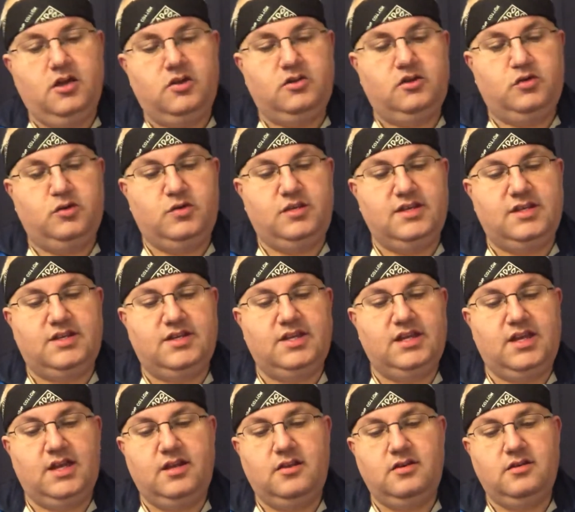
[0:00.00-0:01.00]
To
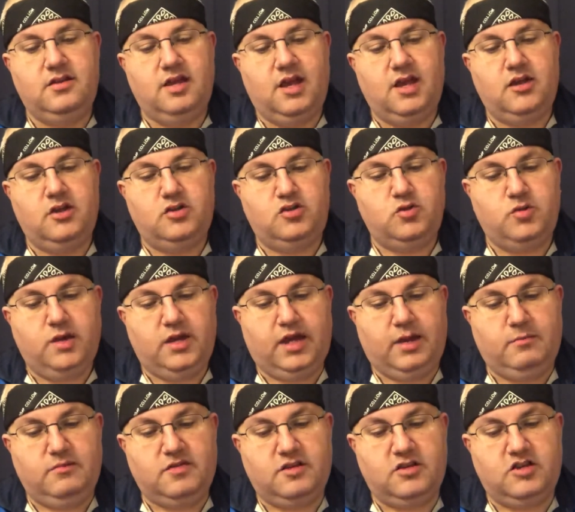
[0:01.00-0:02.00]
descend in a
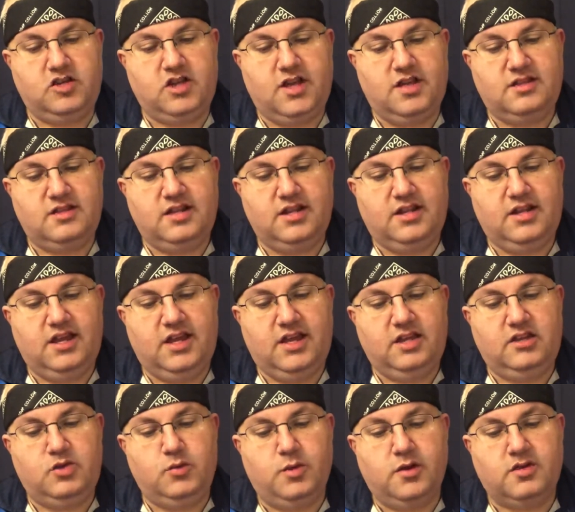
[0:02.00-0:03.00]
dream suggests the need
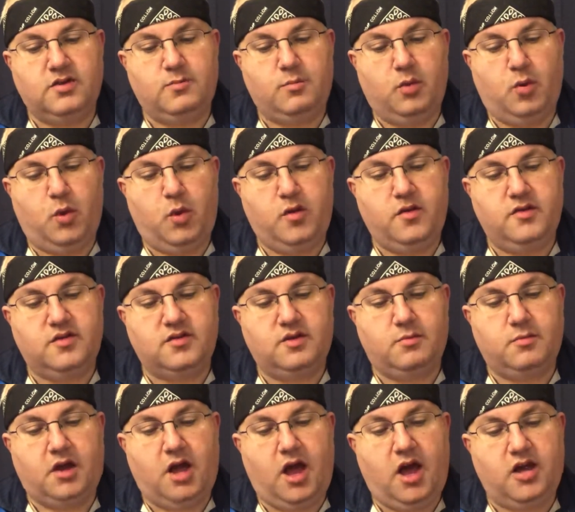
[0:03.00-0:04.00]
to explore the
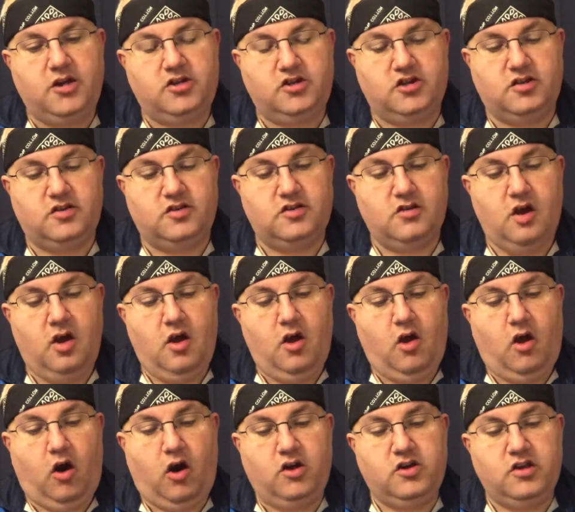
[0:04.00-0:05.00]
subconscious
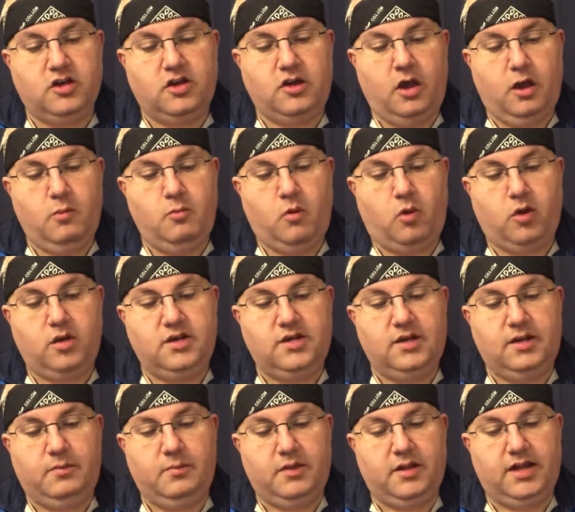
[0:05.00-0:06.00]
or to go more
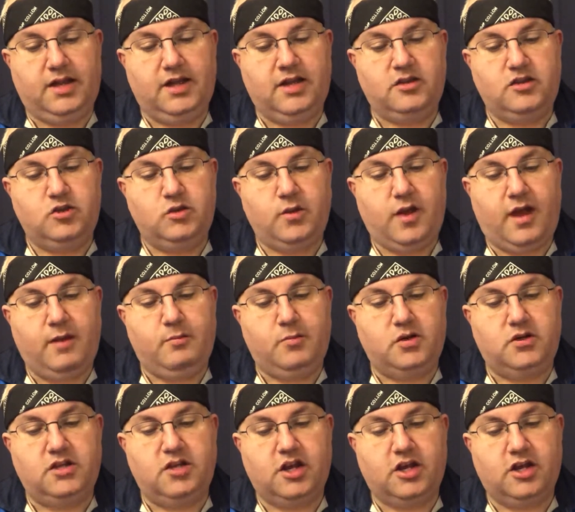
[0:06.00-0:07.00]
deeply into a
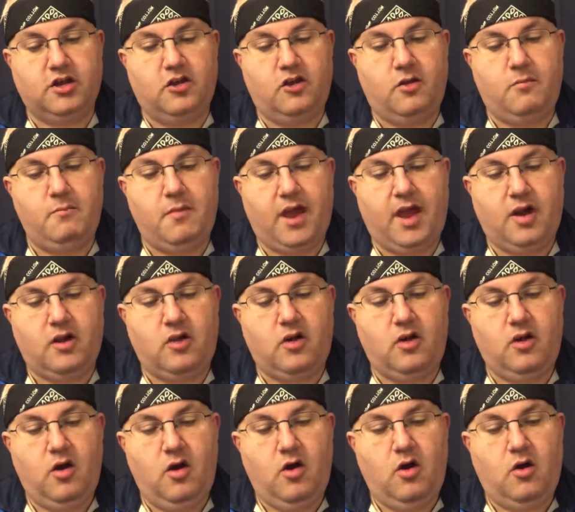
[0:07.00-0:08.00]
particular
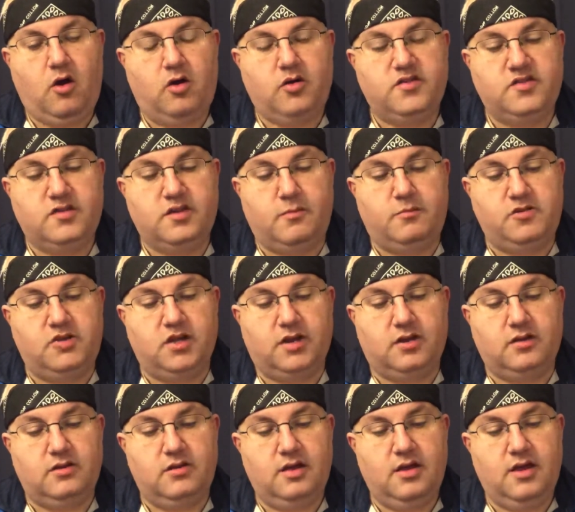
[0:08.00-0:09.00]
matter or subject.